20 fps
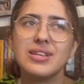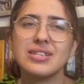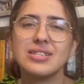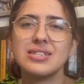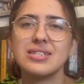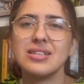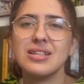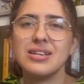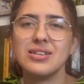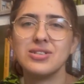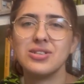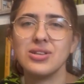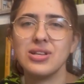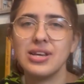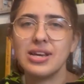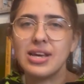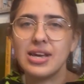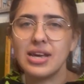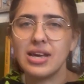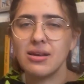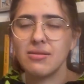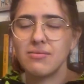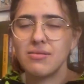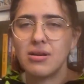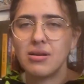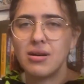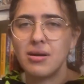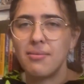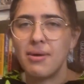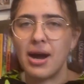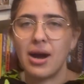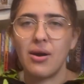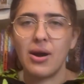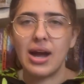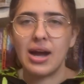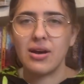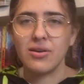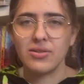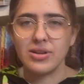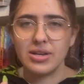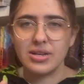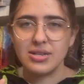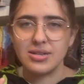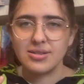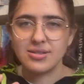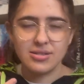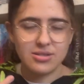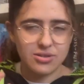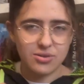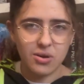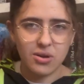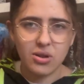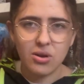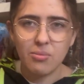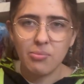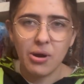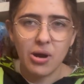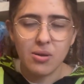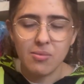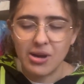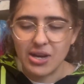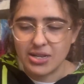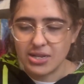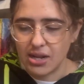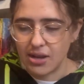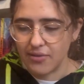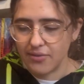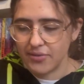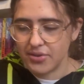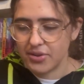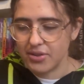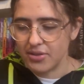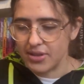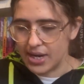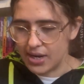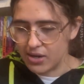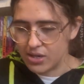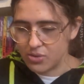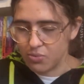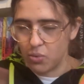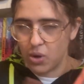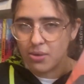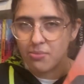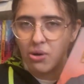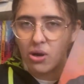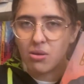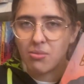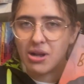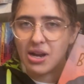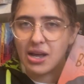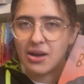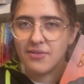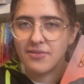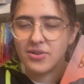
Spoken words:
is literally about how there's not a lot of polar bears left. There is one polar bear left